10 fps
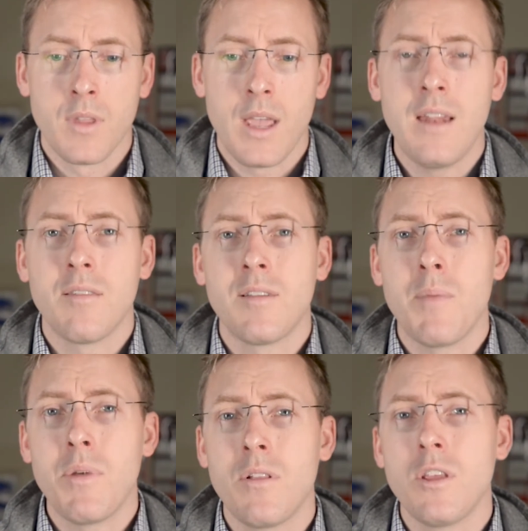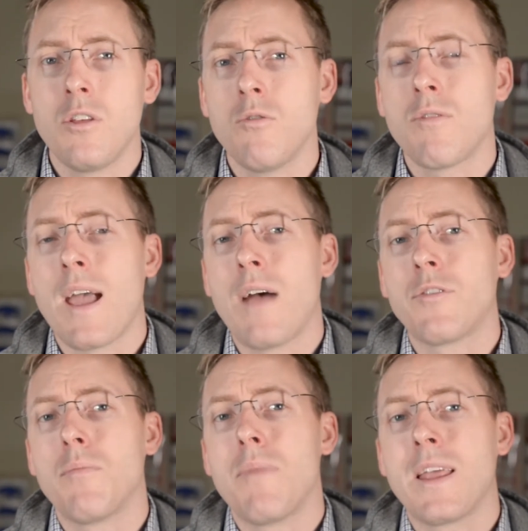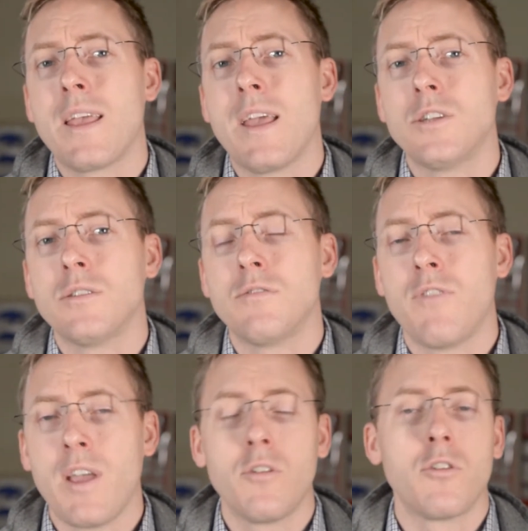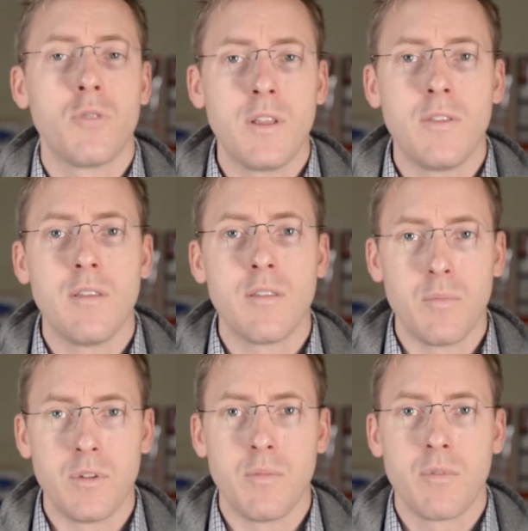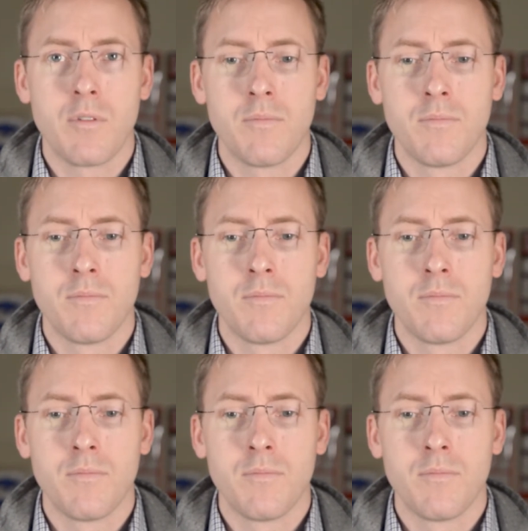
It is typically used after medications fail to treat these symptoms.